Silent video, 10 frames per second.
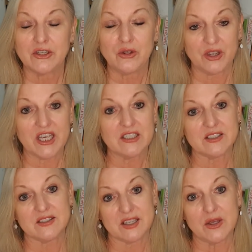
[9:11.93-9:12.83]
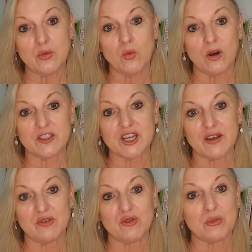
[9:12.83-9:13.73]
you get to see what
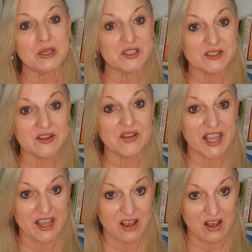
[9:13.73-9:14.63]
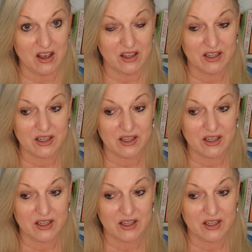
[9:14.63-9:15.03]
type of a person they are.